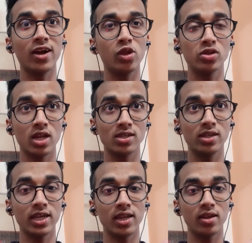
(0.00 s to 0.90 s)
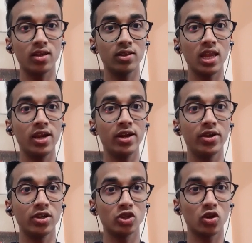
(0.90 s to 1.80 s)
value is less than 10, the LED
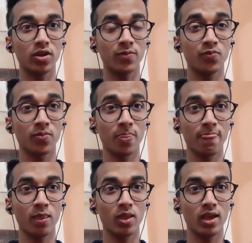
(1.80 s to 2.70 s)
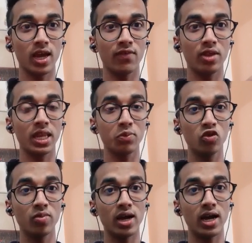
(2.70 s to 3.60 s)
turns on. And when I
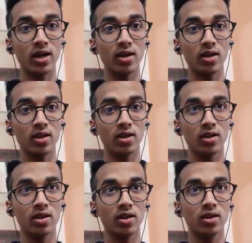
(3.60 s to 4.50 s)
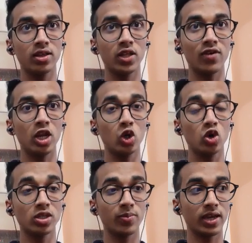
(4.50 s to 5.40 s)
remove my hand, then the value
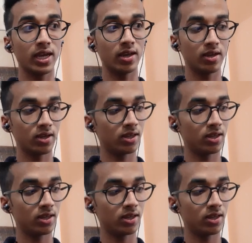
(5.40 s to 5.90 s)
goes up again.